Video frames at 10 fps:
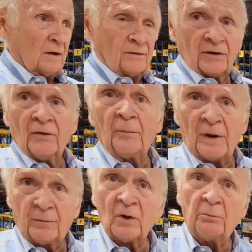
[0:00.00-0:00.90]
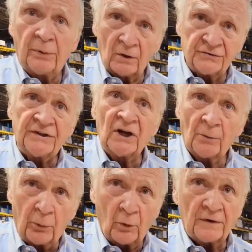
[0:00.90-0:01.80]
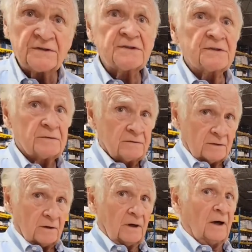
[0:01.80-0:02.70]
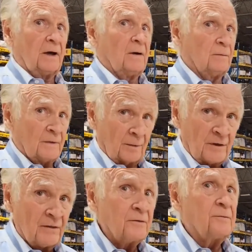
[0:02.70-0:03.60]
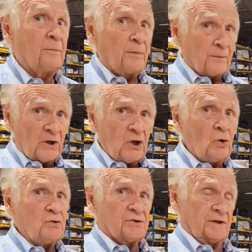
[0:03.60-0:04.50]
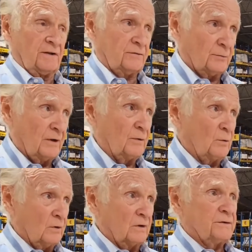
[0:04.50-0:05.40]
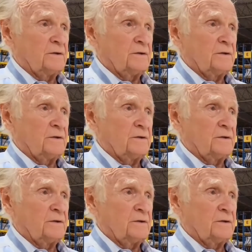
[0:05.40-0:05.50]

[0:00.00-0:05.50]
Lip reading: They're the people that build the airports, the huge things around the world.